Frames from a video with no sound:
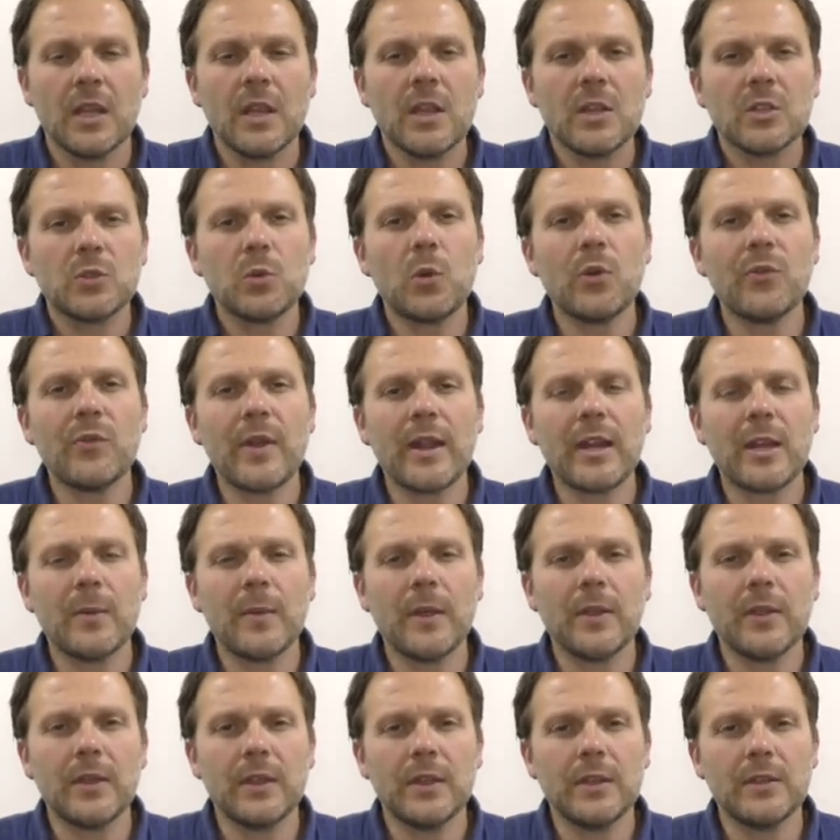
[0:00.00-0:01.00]
So what we
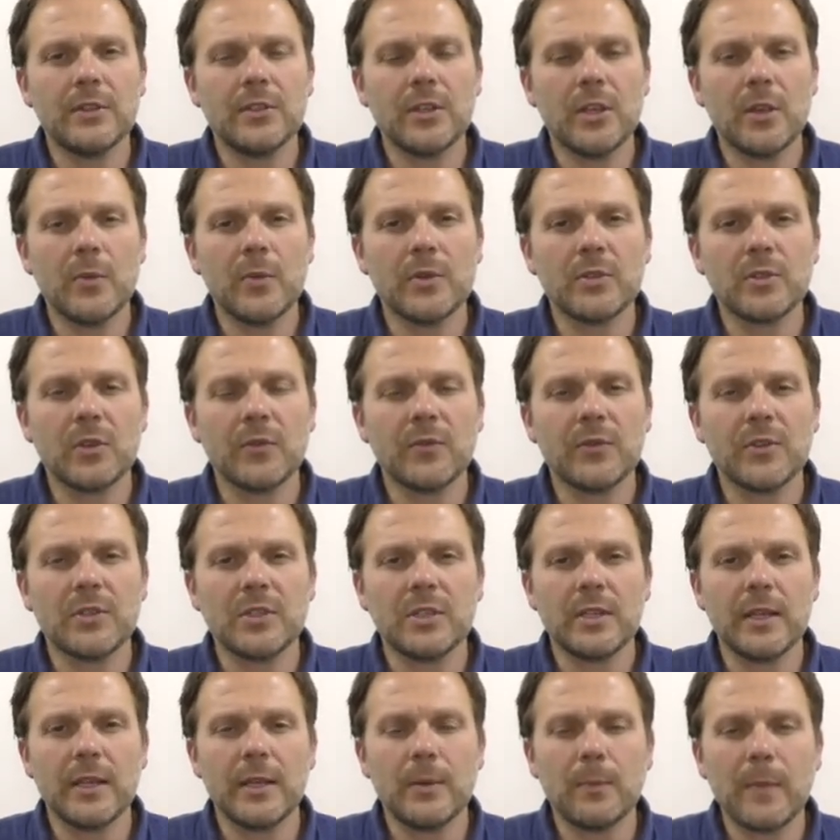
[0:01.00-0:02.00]
recommend that you do is
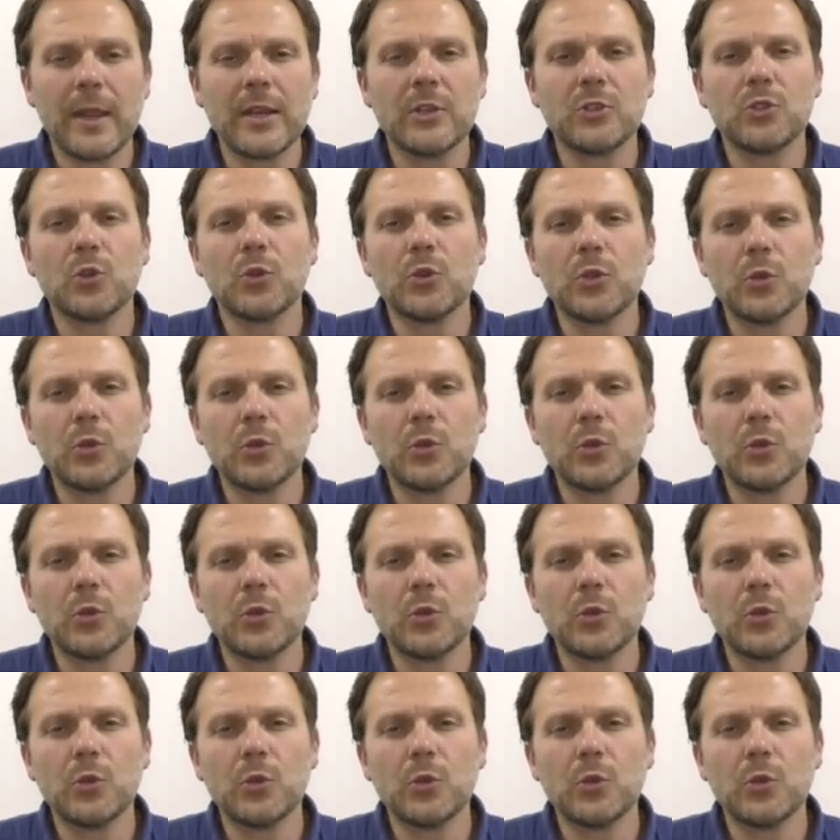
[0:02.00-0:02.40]
obviously make sure